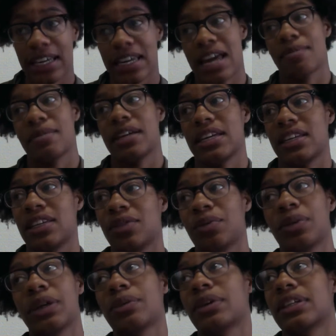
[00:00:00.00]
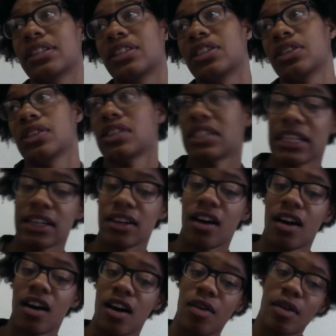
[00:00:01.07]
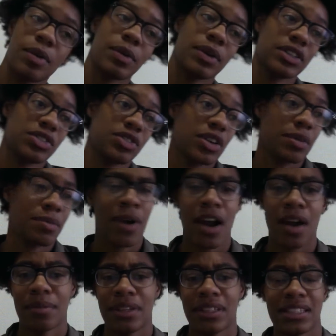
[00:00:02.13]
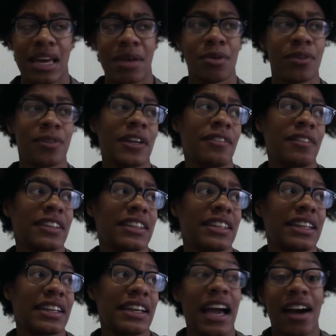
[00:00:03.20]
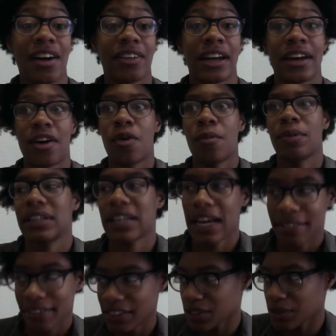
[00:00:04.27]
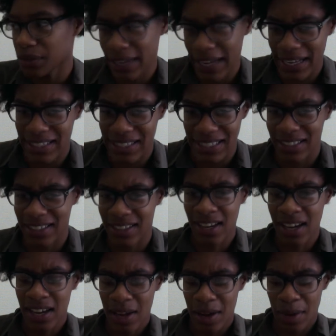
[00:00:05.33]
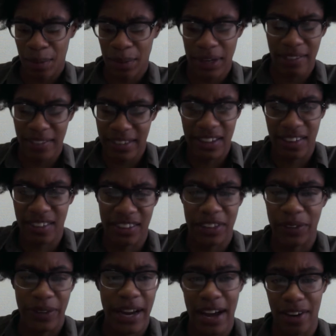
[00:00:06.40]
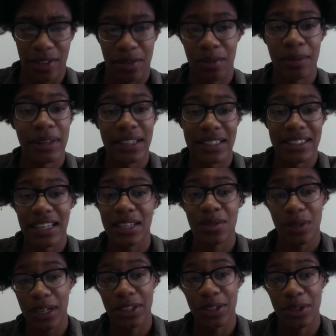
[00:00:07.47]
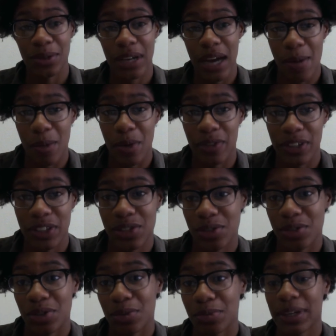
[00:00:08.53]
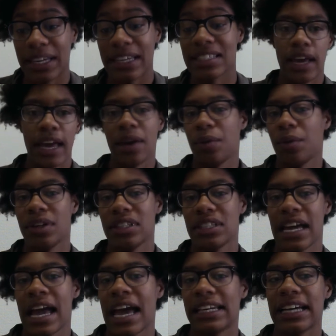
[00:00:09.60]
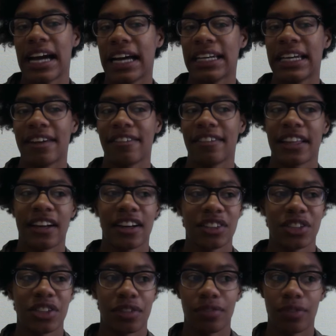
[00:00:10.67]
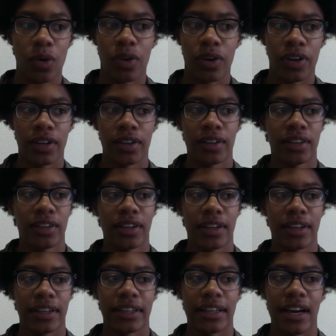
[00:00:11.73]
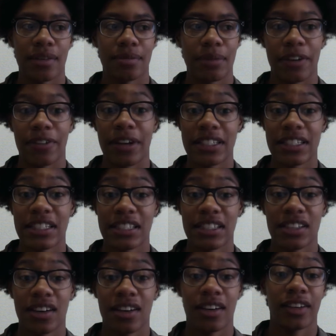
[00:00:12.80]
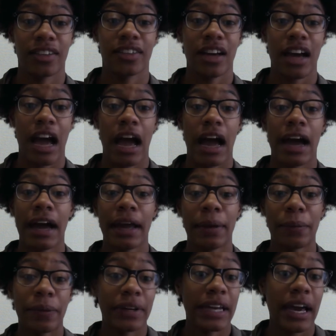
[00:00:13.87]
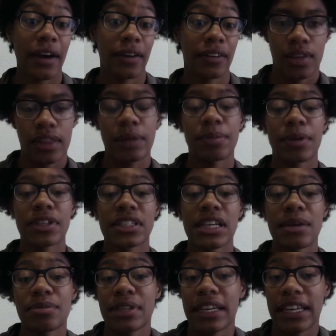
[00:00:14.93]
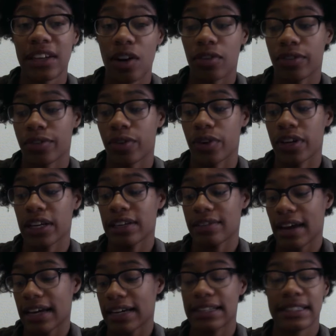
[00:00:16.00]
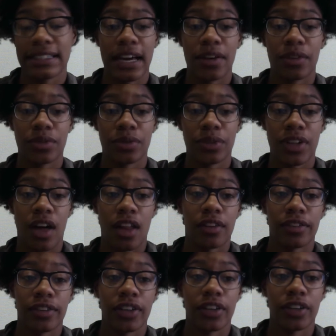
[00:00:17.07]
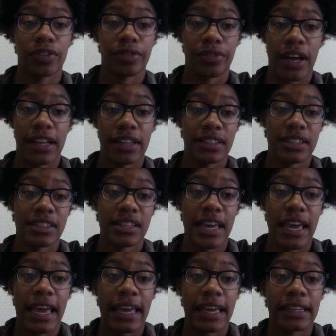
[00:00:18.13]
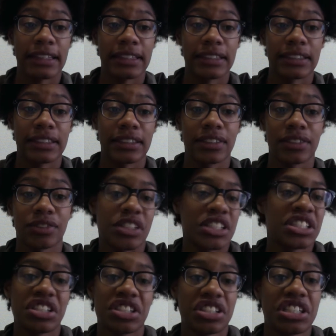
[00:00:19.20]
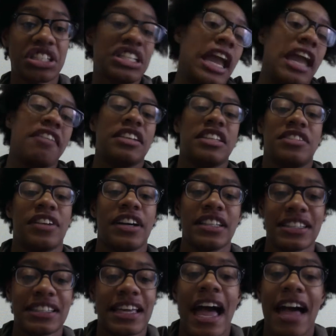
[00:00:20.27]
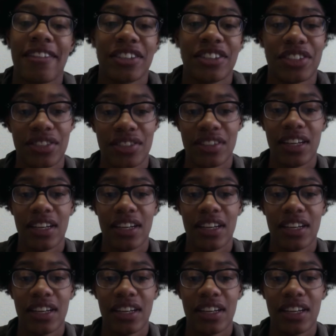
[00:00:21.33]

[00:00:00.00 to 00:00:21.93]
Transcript: And I mean, we went to City Hall, we went to our apartments, I moved everything out. I opened every suitcase and put everything on the ground because that's what I do when I move into a new place. And once I had gotten everything onto the floor and gotten my residence card, I went out. The person I'm taking over for invited us out with all of her friends and essentially gave us friends to have in